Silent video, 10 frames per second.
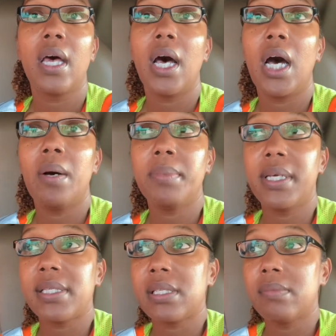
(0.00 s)
um,
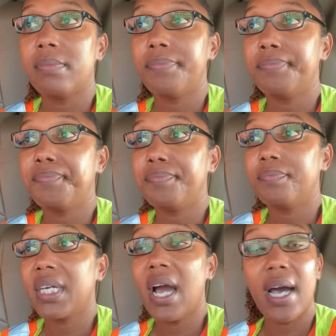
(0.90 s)
get some
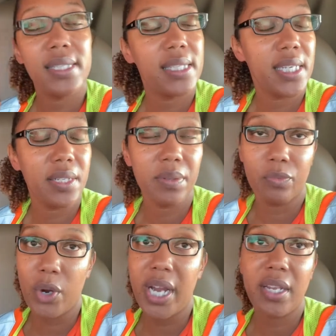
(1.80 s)
content
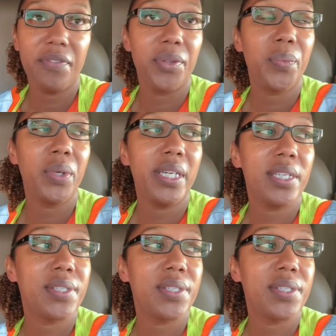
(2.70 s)
ready for the week.